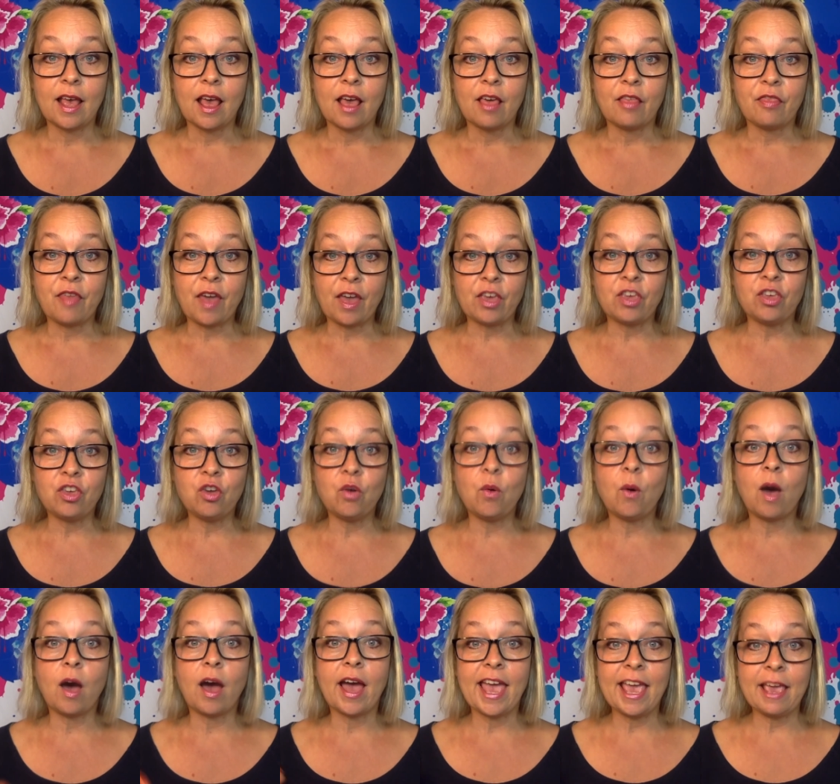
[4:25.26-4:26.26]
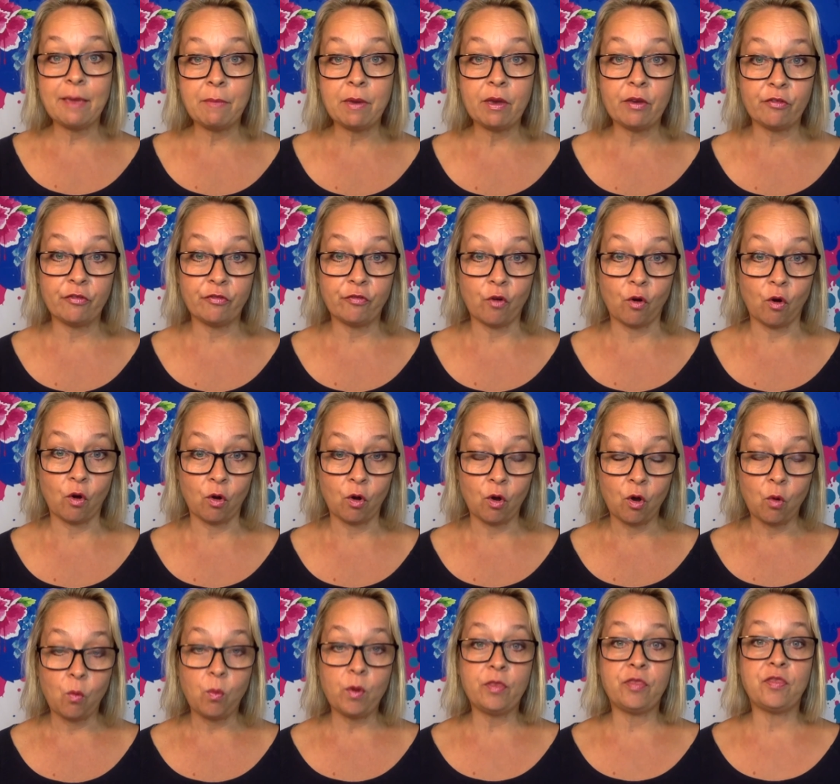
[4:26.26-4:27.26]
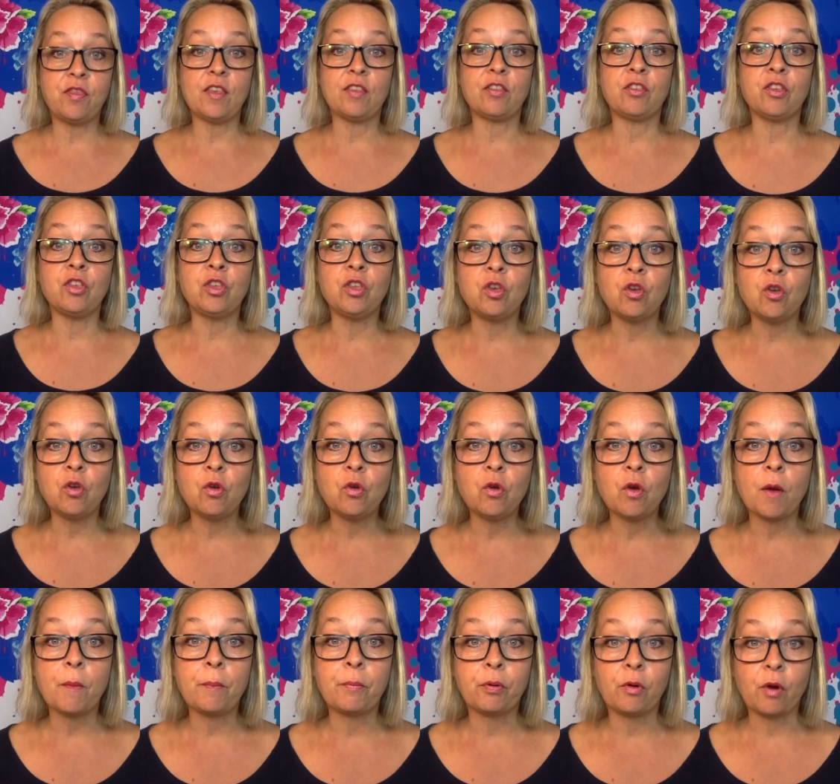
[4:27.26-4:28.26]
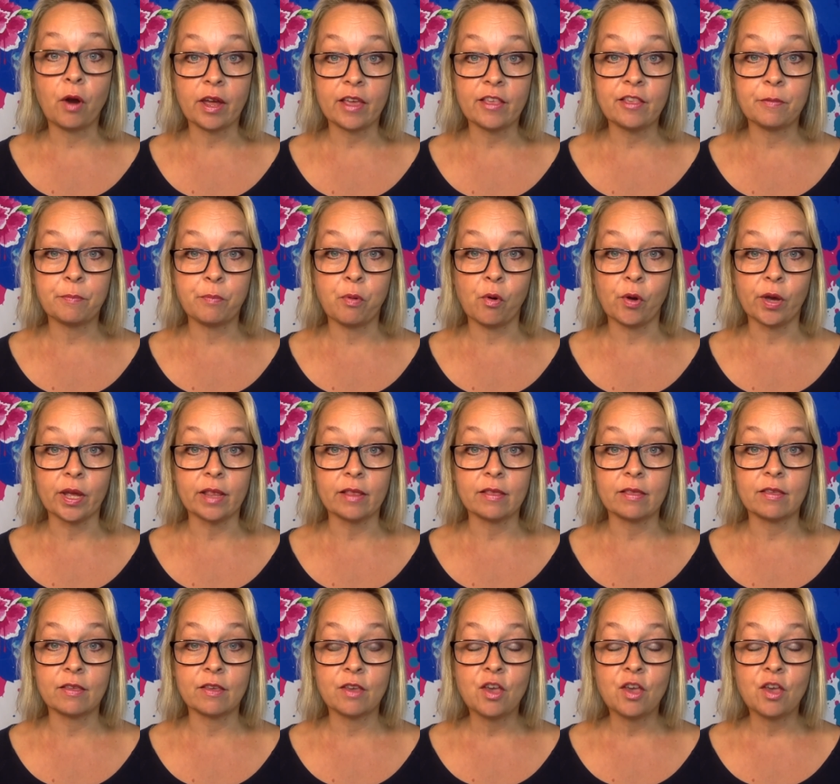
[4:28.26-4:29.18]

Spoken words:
that you are aiming for with this new price point?